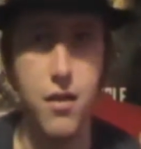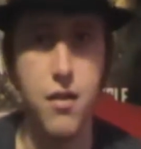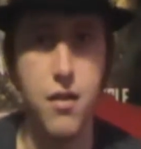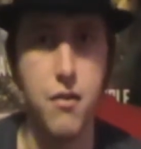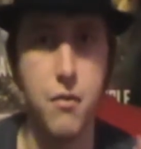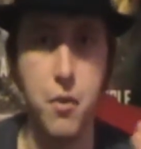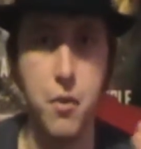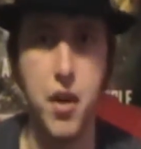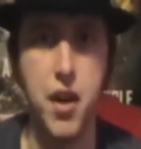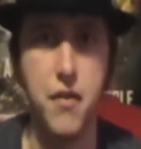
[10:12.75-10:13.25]

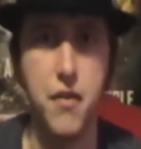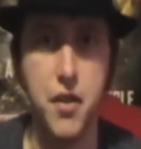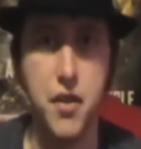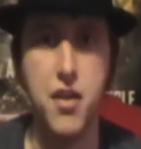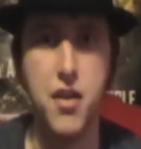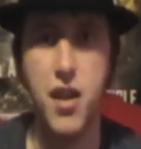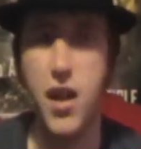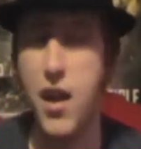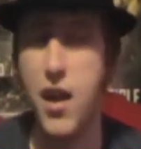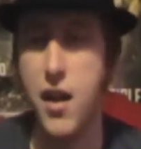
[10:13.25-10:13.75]
Whatever.
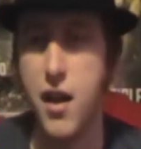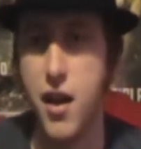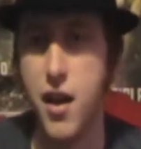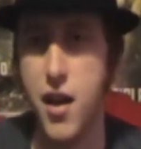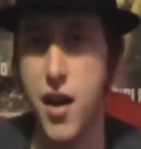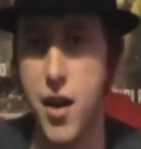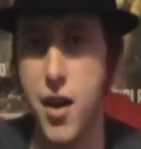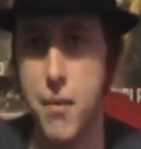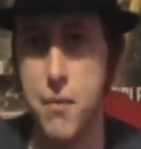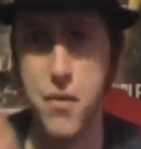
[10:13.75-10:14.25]

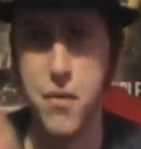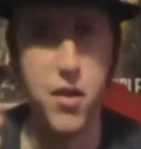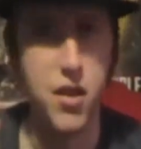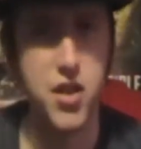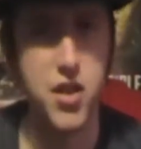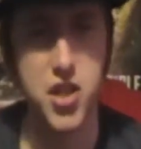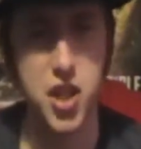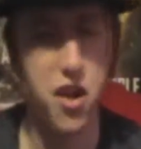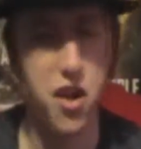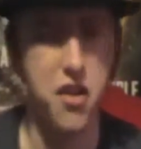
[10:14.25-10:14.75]

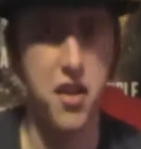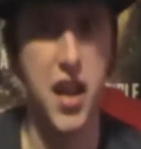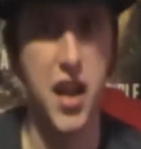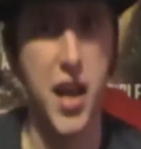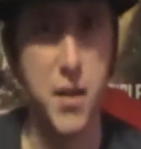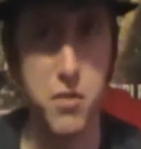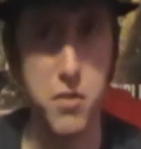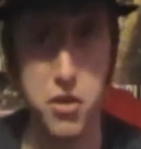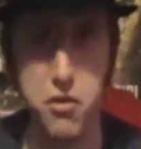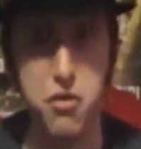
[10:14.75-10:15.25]
Certain
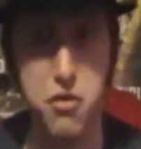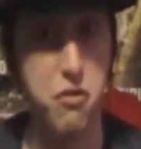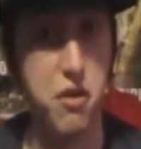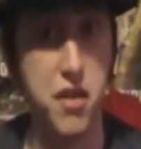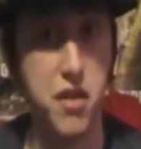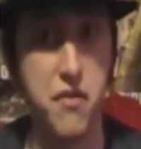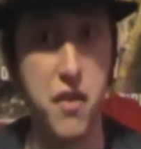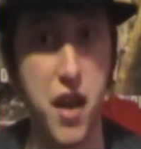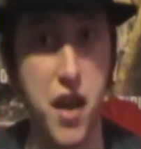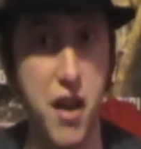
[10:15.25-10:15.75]
games use
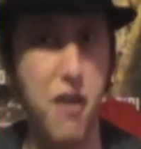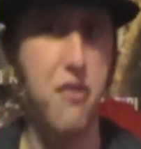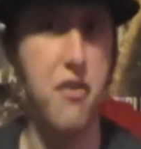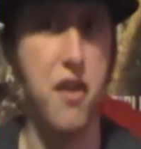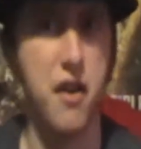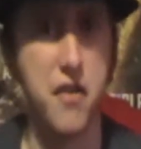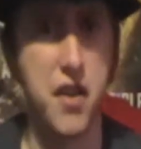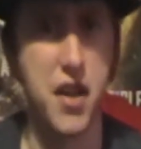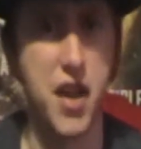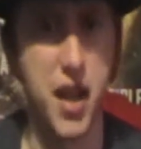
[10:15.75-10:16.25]
green for health,
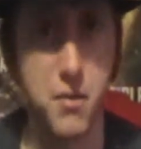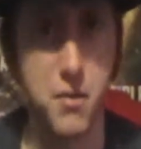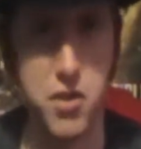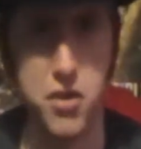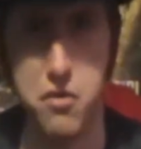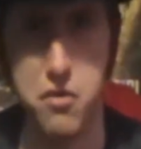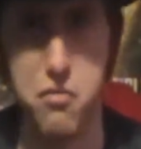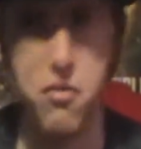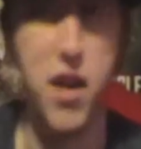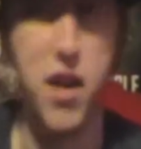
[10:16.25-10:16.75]
other games
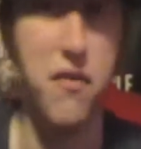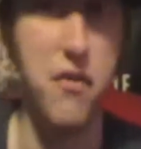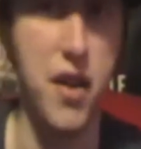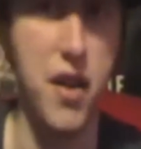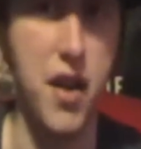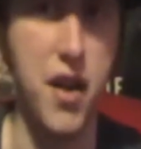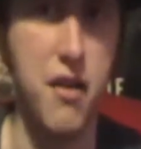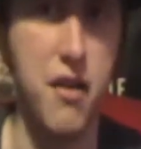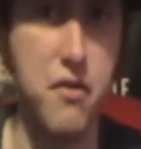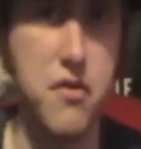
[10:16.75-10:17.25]
use red for
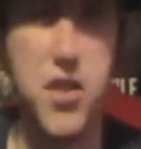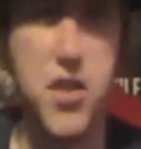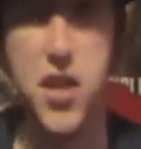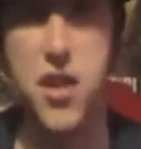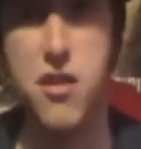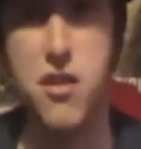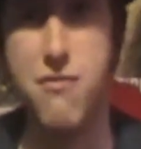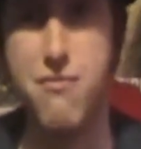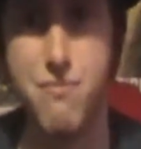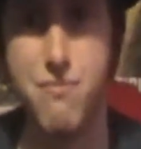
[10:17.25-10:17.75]
health,
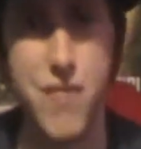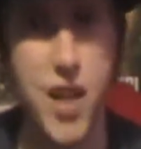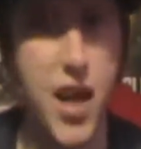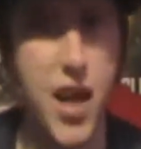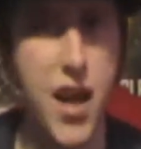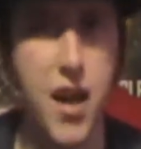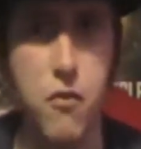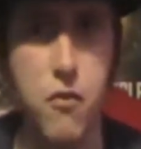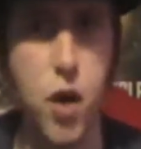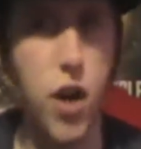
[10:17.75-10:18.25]
so
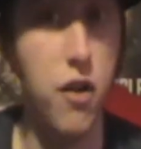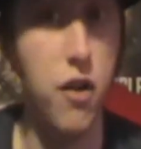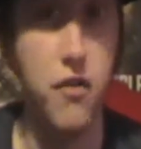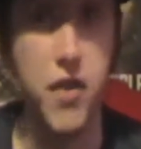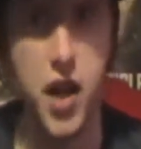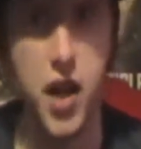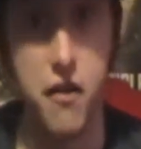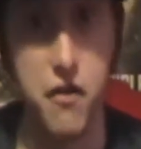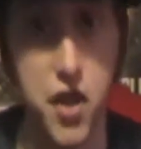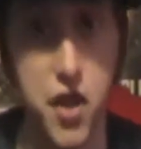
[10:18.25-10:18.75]
one or
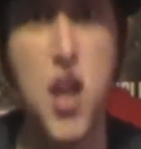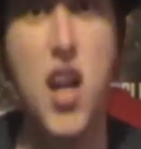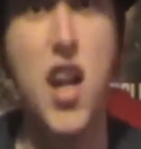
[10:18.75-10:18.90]
the other,